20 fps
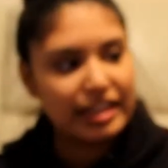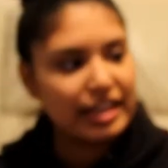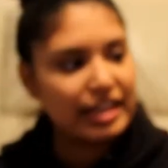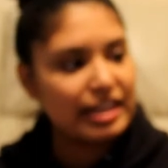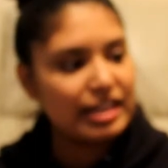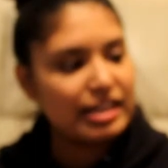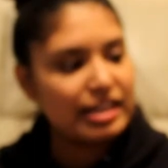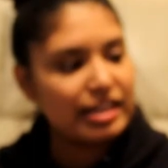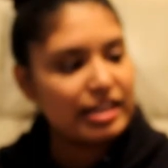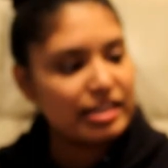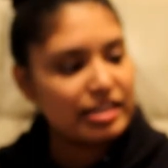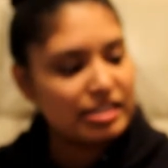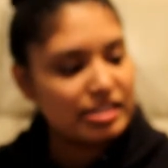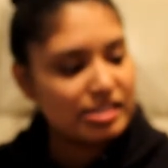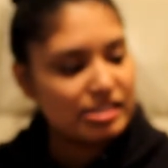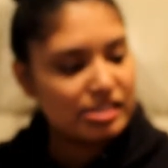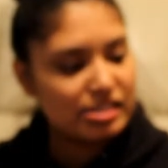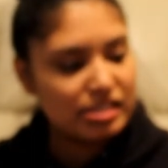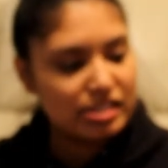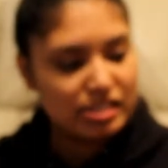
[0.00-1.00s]

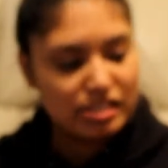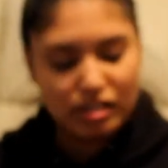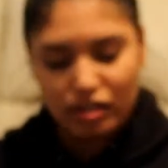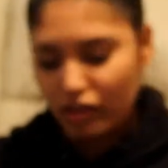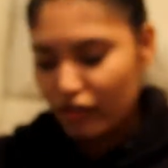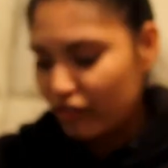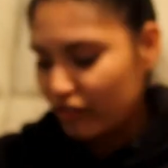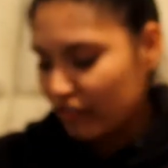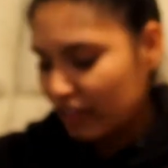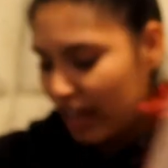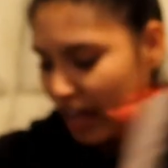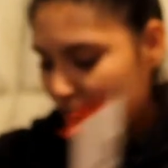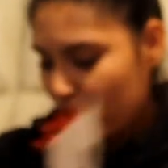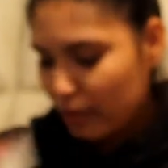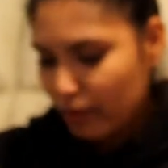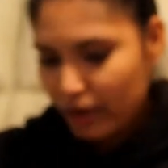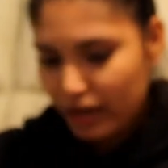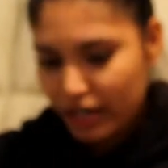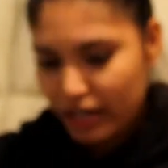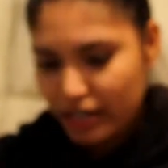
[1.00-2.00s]
this, these little
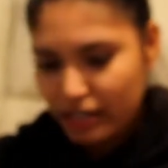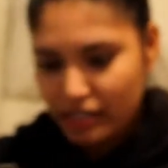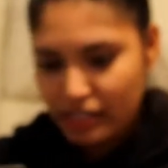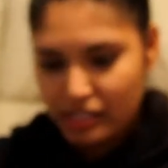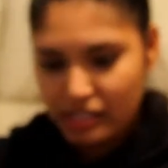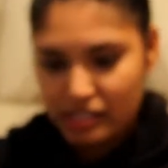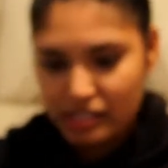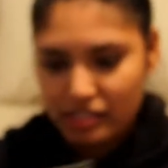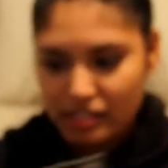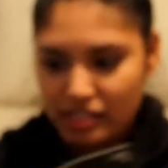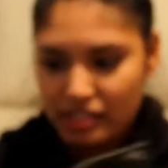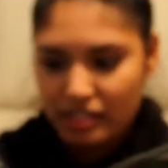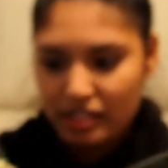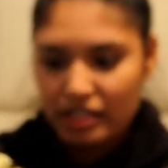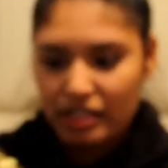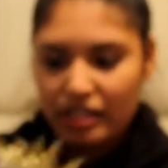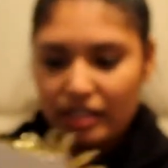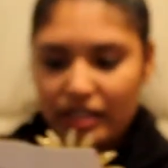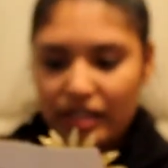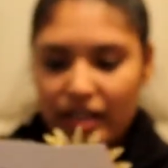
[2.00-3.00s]
flowers
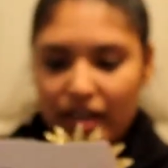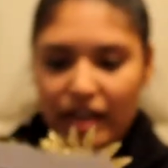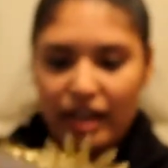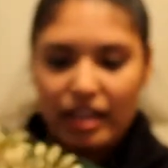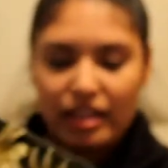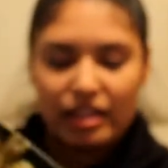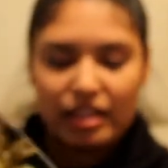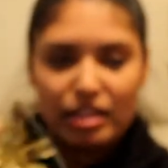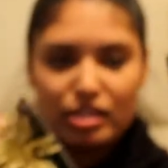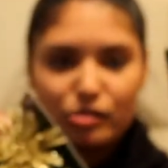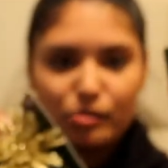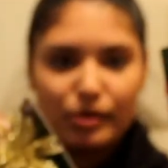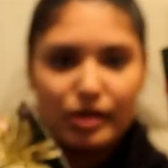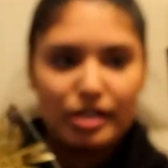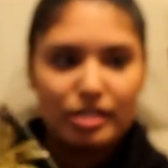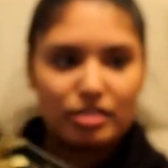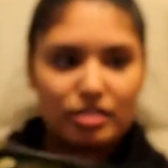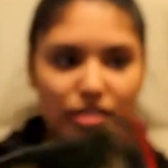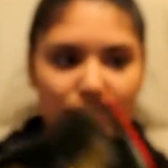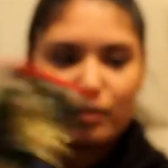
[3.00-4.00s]
and these
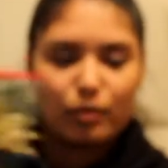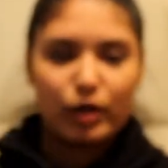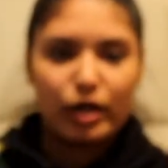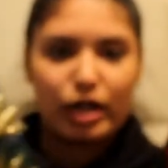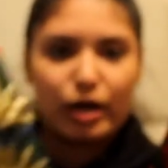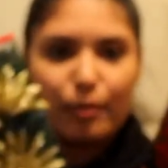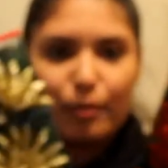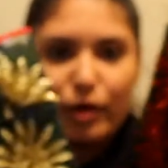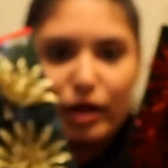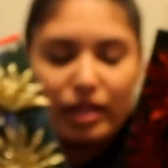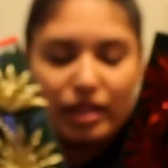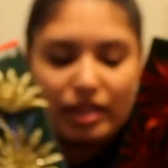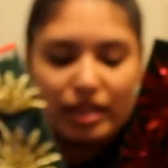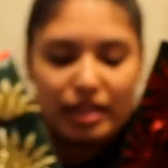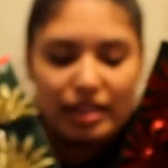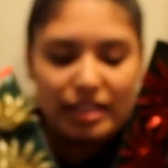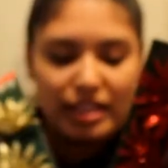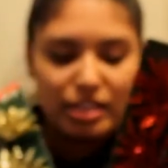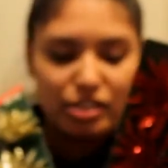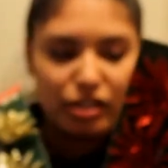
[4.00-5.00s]
ones. And we're gonna put,
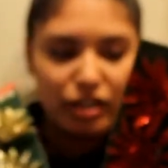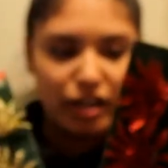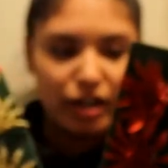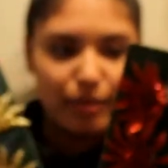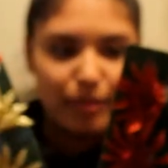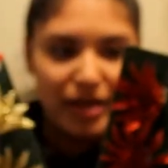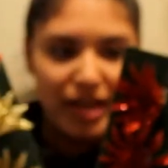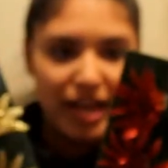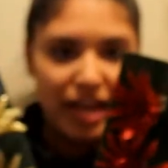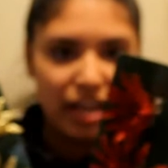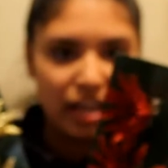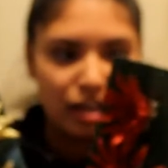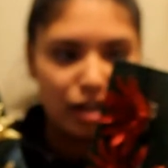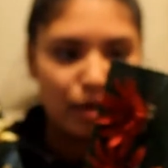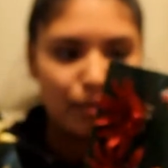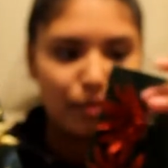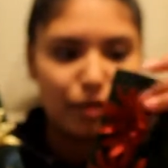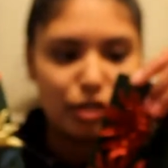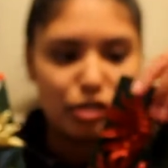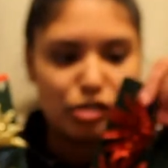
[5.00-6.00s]
these are gonna be hanging
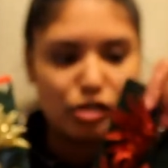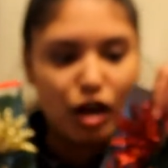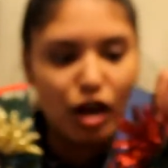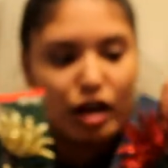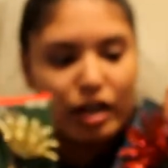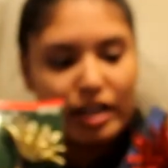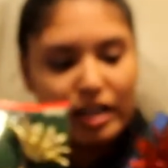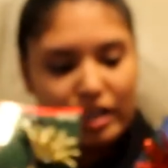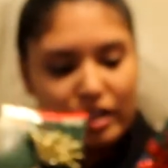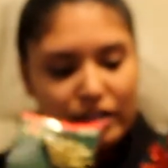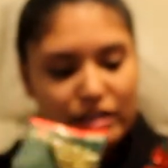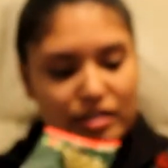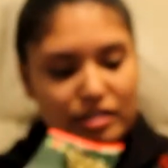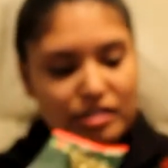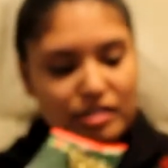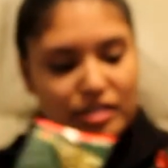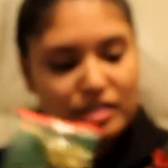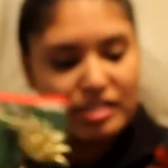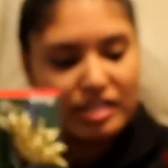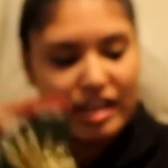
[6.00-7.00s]
up the
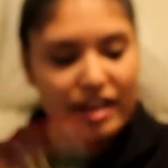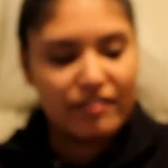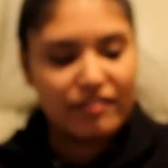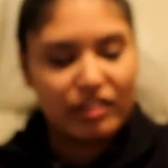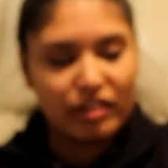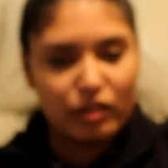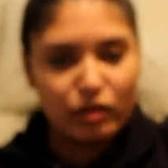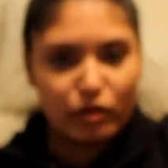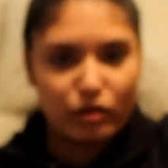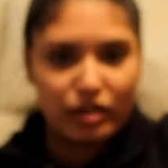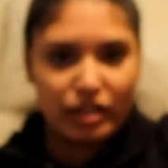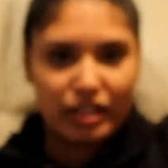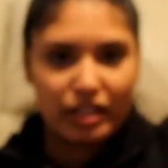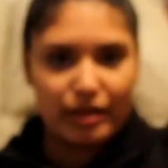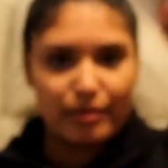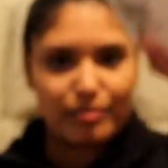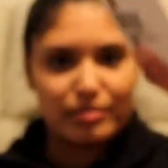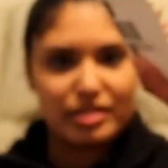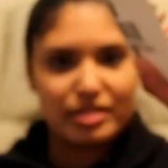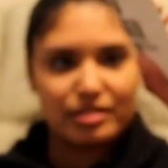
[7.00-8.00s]
stockings because they have the little
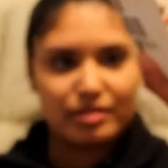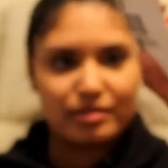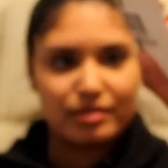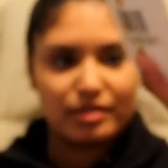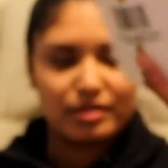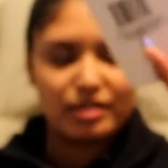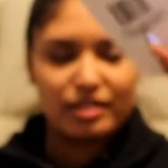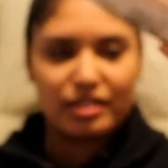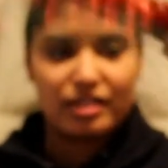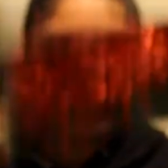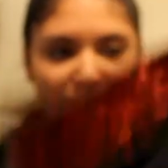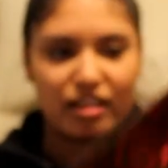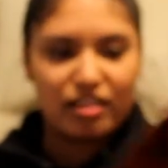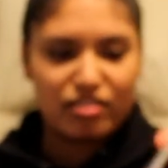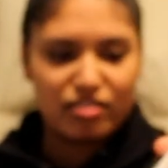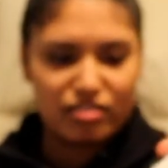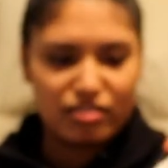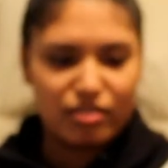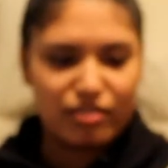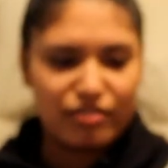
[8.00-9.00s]
clips.
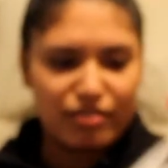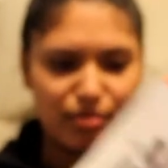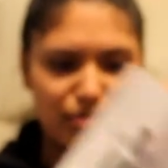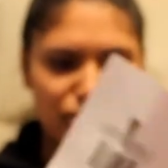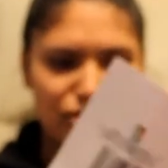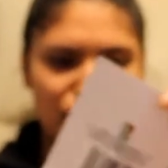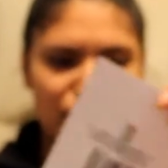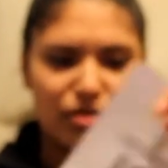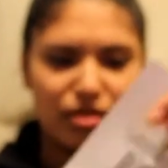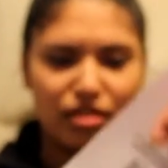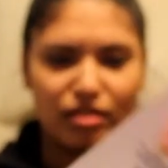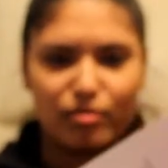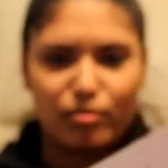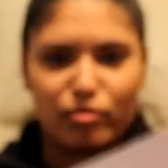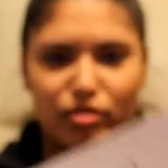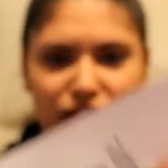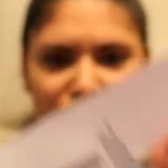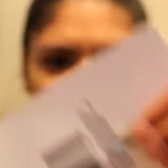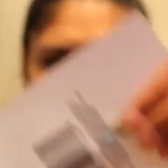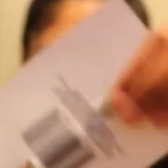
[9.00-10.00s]
I don't know if I'm showing them
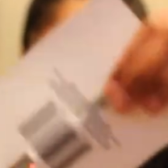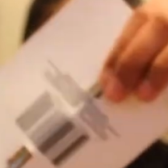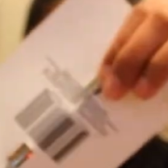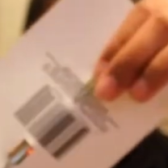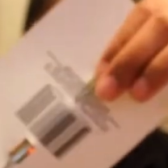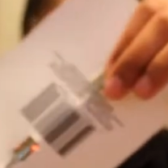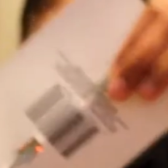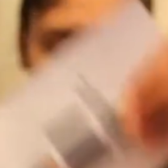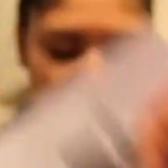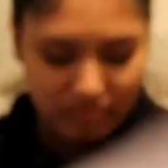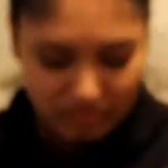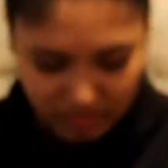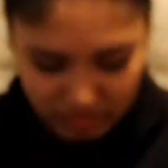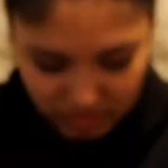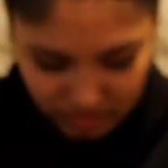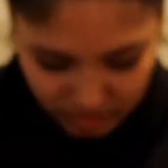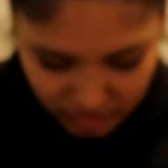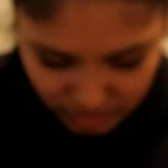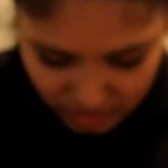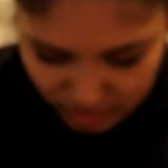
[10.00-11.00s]

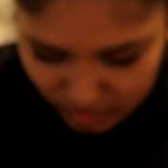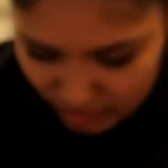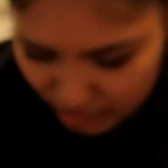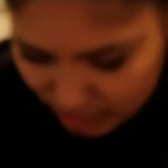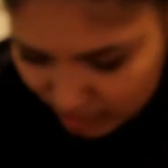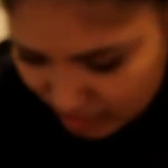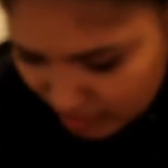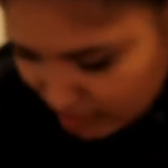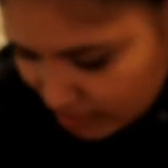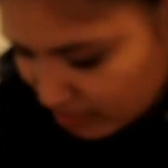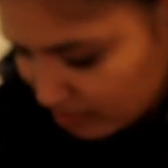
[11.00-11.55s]
right.